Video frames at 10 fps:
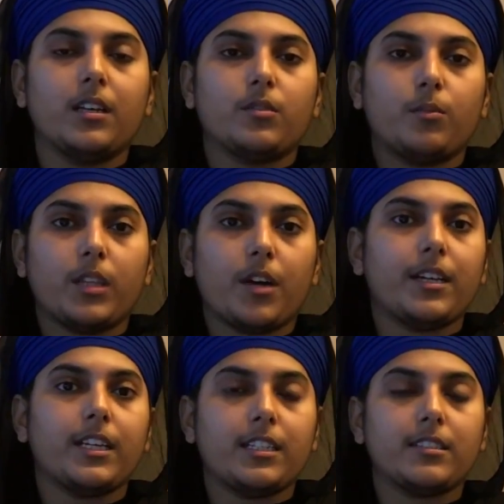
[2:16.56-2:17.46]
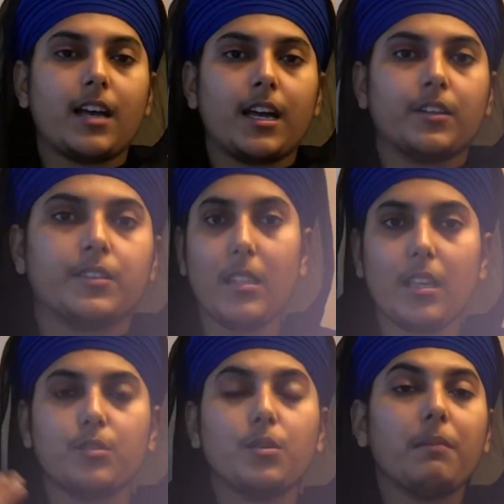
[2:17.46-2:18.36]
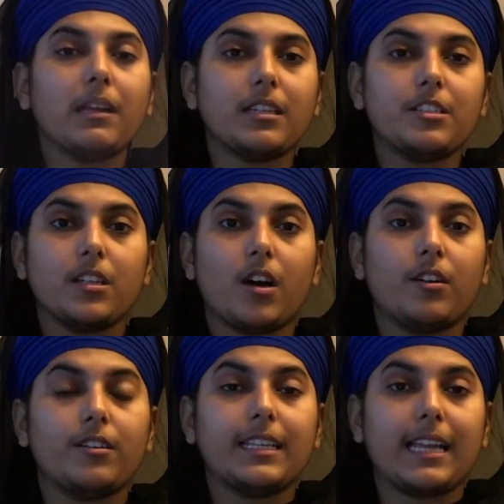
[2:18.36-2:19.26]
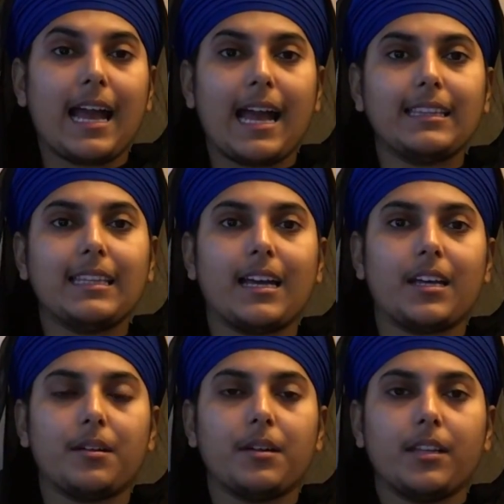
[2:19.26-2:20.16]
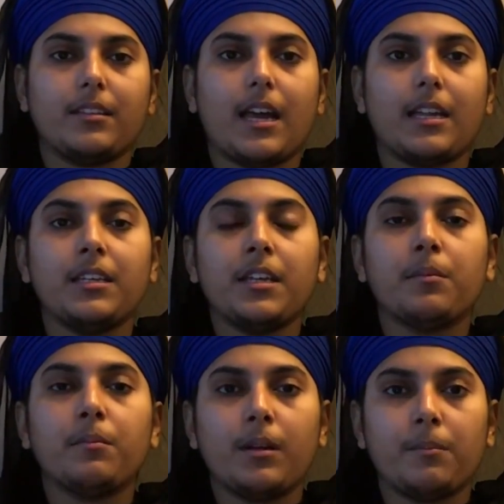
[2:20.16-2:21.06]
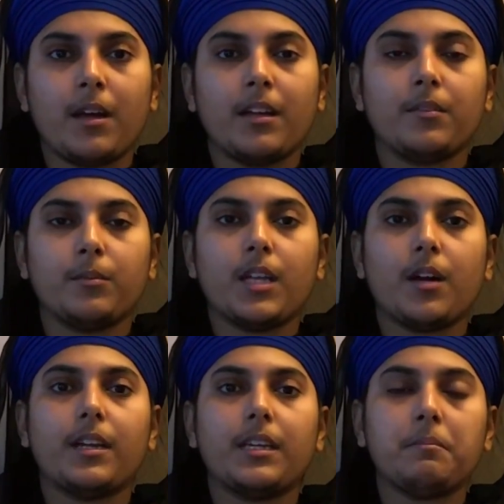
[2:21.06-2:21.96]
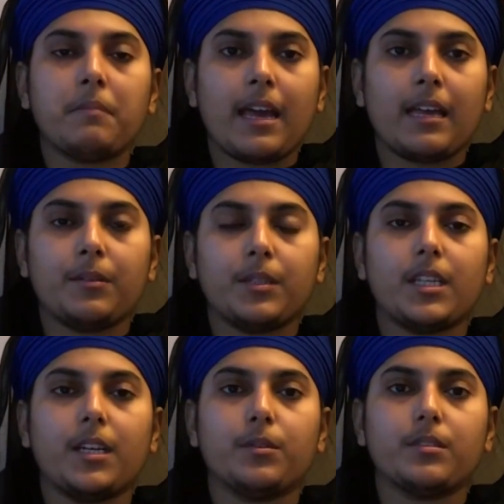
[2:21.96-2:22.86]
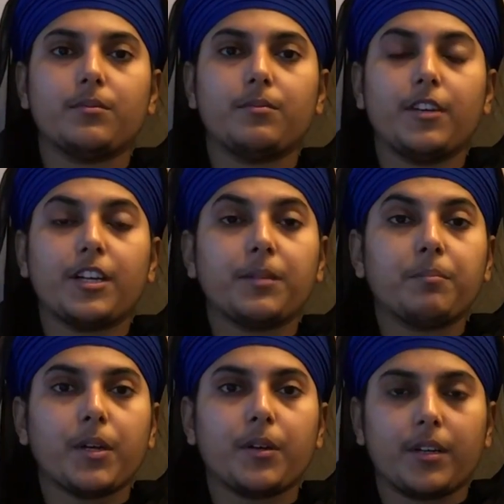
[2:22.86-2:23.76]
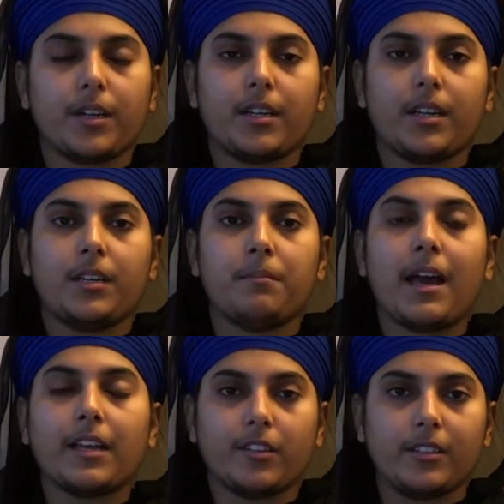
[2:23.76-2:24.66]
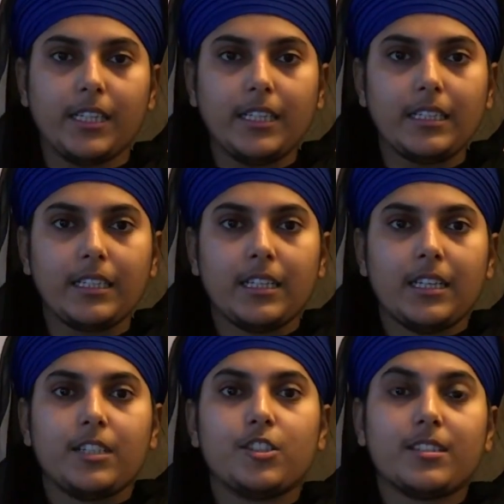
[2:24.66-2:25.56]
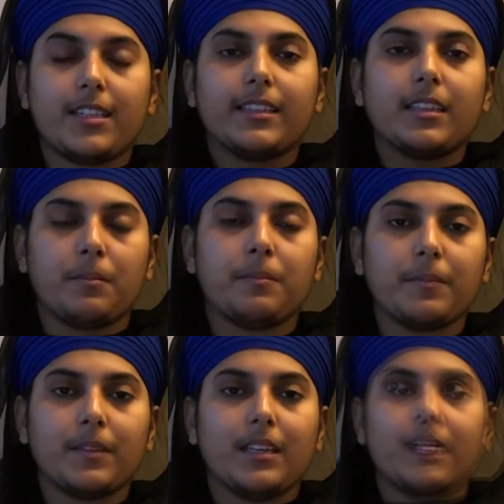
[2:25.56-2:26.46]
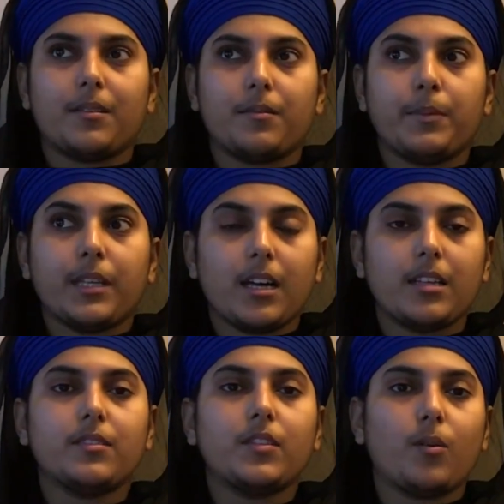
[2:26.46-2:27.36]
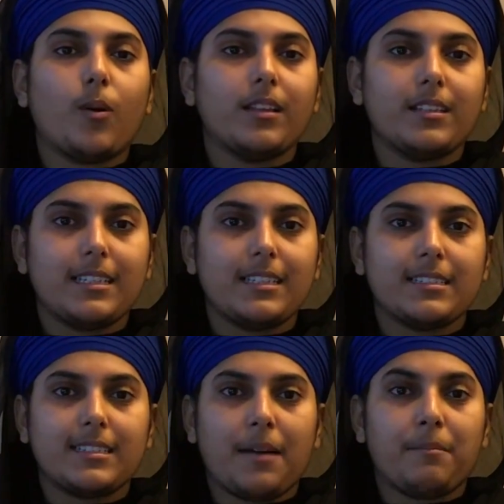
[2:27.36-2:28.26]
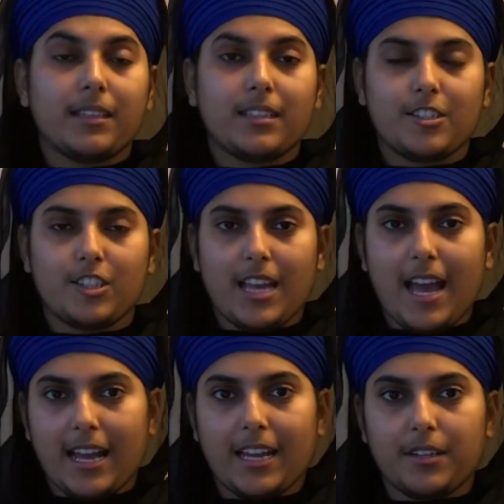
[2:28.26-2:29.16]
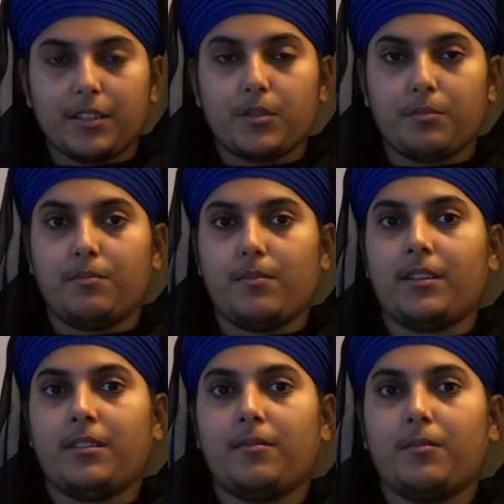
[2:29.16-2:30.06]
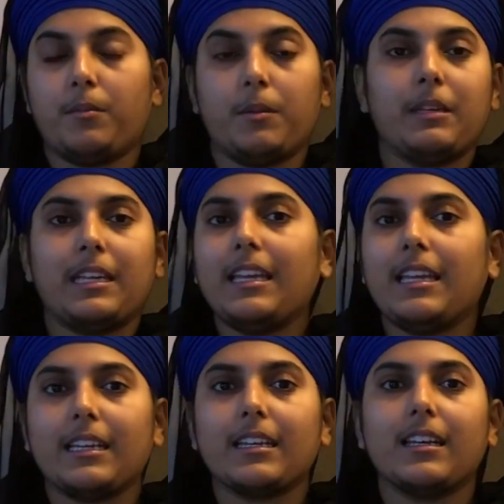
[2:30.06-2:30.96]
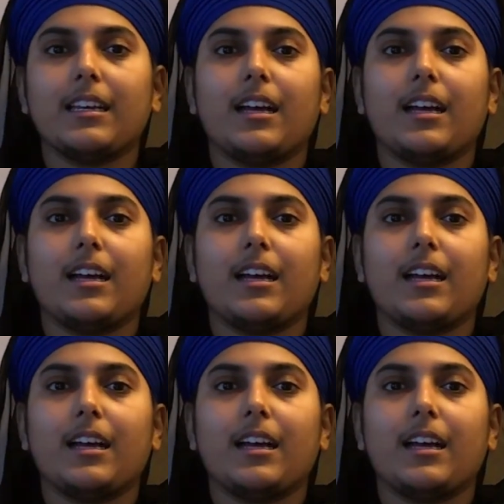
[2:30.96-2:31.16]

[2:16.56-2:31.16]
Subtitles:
so without any desires. So Mataji already had that nirmal man, without any mal, it was very pure and immaculate, just like them. Because of the qualities that Mataji had from the beginning,